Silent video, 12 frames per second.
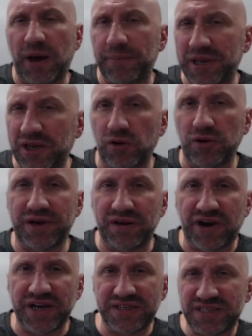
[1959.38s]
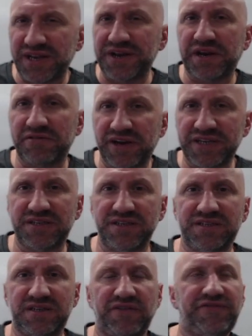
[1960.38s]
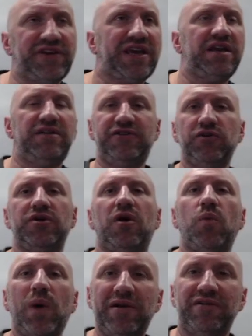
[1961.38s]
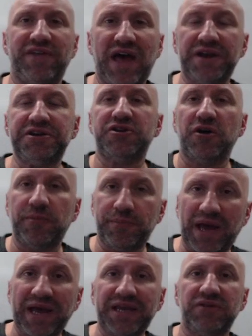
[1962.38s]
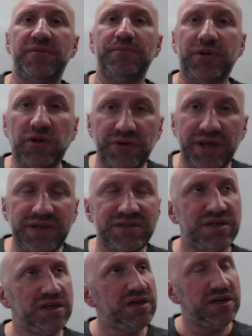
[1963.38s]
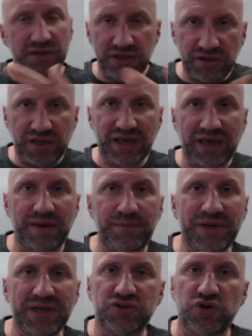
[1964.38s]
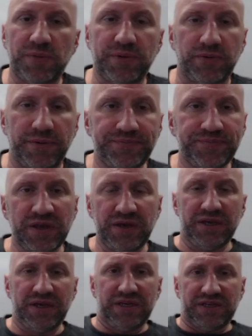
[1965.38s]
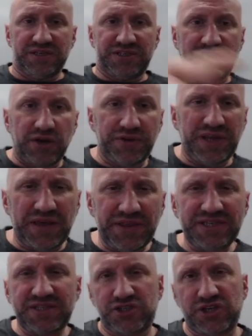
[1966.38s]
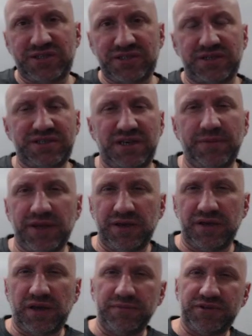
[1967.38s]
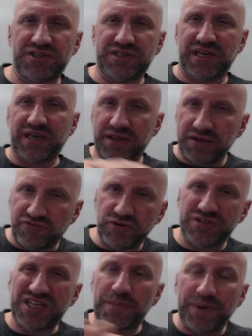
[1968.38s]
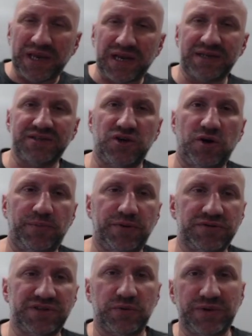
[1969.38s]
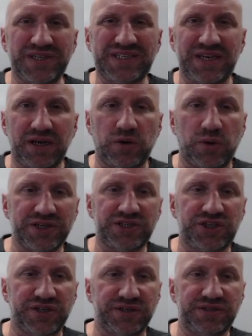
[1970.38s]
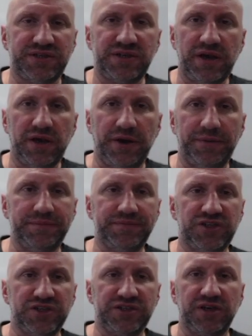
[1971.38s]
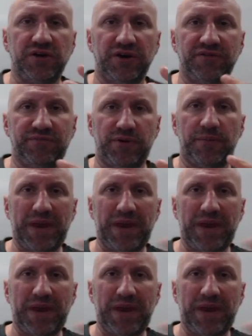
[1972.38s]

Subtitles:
public holiday rates, Sunday rates and stuff, again, if you're not aware of that and you don't pay your employees, you can get in big trouble. So yeah, these are just some of I'm just thinking of the real typical examples that we see in questions, just so you're kind of